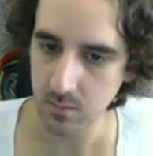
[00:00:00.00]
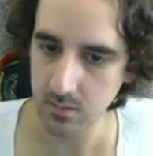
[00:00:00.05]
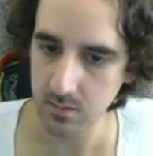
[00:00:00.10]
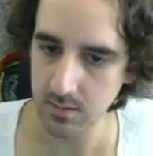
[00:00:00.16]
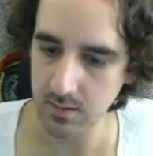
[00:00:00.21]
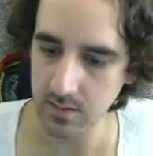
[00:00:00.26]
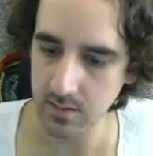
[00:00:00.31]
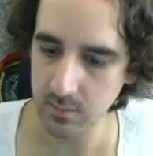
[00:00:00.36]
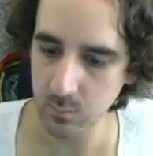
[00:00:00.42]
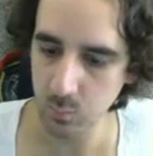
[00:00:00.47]

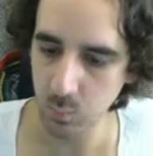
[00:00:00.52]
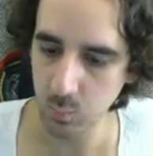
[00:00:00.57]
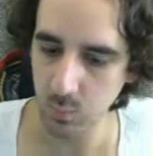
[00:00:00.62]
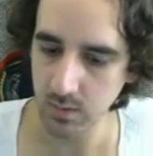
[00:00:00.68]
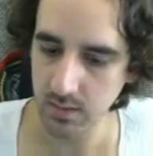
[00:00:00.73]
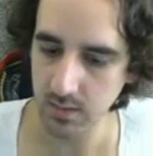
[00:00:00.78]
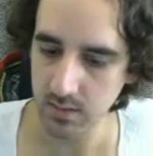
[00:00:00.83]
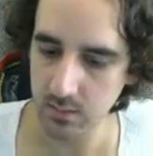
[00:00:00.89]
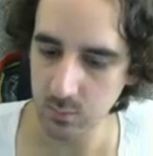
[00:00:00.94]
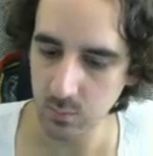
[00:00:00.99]
Then
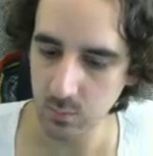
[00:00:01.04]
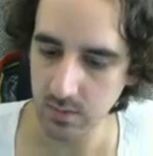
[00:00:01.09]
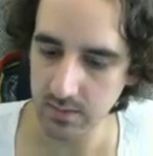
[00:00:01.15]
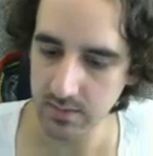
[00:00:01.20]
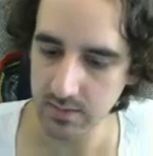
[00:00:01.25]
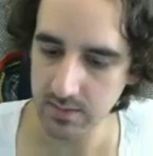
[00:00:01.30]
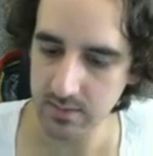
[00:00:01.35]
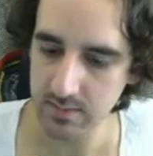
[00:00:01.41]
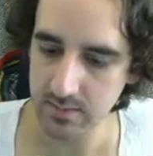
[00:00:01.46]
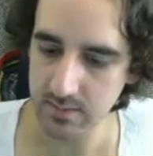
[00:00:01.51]
we do an
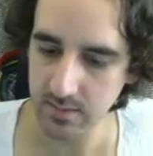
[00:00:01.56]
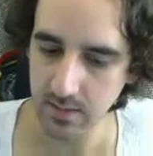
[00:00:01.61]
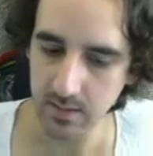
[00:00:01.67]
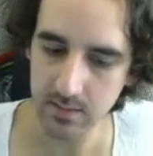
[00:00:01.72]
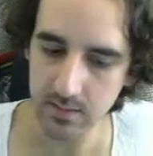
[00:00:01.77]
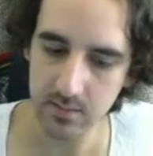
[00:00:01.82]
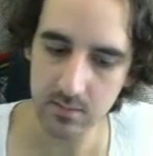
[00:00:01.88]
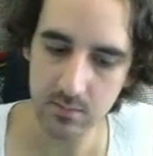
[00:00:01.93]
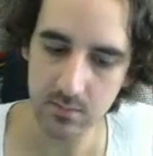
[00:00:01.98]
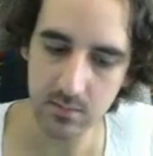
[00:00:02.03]
inside
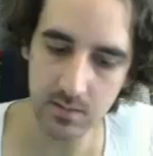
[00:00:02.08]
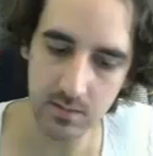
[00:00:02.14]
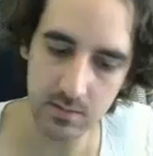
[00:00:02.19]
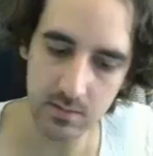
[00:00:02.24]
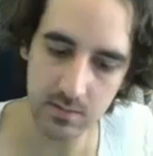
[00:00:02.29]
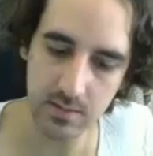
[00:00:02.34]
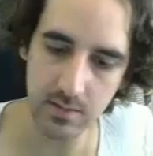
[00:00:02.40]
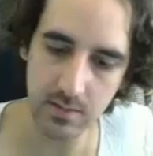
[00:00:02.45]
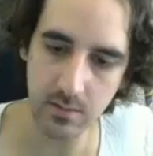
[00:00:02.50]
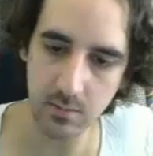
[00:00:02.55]
so that
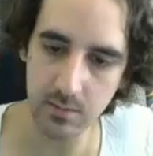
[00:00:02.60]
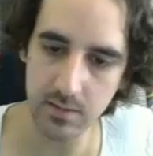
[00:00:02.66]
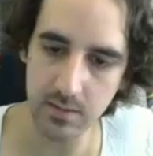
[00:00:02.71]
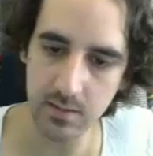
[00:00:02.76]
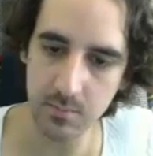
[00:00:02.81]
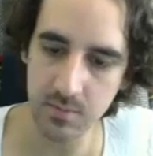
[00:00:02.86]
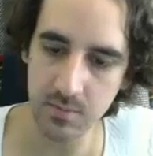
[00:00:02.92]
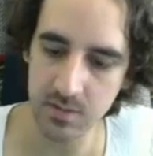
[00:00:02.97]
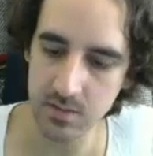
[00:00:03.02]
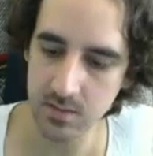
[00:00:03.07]
the whole
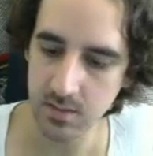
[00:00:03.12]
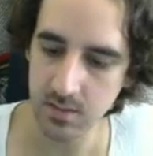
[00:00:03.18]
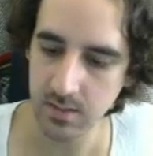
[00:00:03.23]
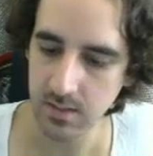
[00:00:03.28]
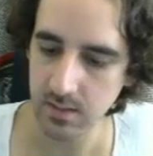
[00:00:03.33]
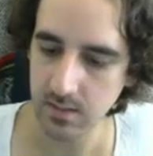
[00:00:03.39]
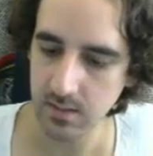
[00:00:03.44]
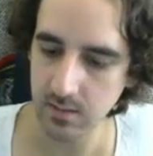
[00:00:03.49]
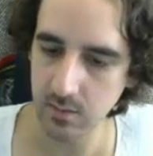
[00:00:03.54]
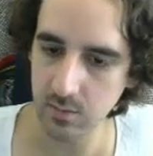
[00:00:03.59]
image
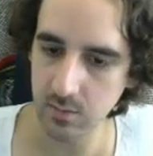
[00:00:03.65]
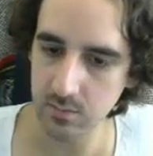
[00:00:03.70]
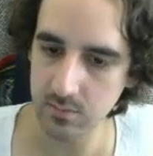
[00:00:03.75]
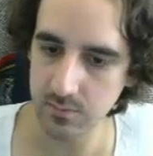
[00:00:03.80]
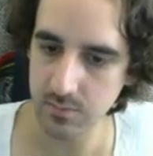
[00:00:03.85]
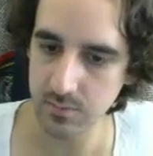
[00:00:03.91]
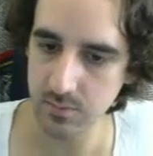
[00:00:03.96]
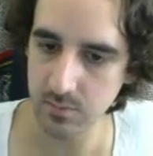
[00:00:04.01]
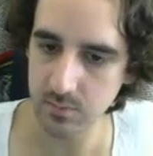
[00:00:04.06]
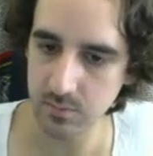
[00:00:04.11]
goes
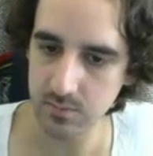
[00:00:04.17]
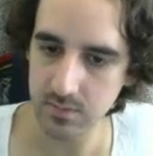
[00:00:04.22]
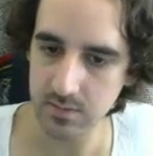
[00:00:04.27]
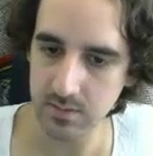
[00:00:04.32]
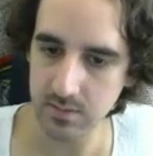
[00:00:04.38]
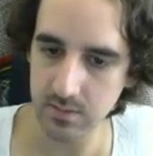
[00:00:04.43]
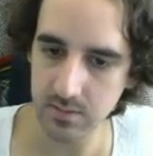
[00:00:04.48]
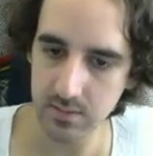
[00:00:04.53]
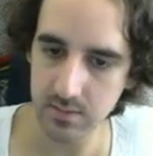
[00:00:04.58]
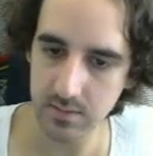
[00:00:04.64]
through
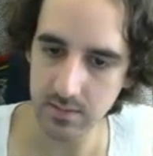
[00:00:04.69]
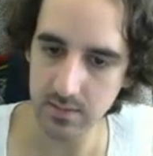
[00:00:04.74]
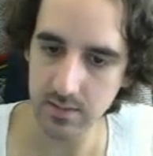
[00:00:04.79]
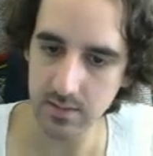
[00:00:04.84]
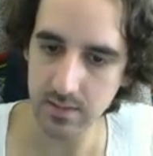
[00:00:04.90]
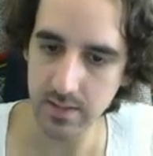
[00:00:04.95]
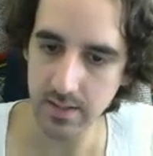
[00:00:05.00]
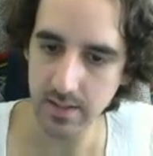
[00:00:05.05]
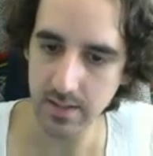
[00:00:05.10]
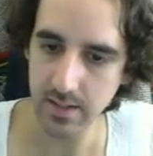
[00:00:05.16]

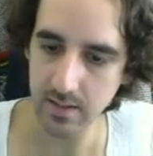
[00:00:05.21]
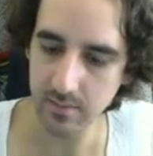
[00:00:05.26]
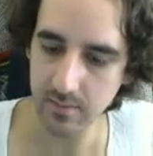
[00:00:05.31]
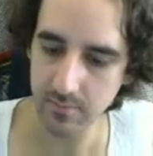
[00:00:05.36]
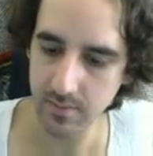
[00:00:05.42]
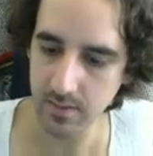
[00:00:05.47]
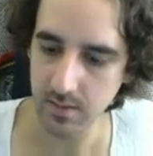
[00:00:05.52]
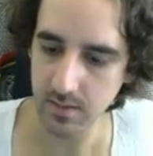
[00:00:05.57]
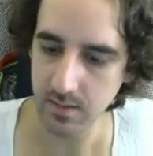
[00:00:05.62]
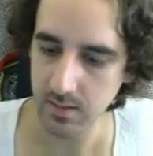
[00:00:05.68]
the
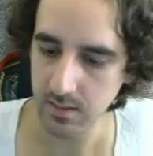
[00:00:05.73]
alpha.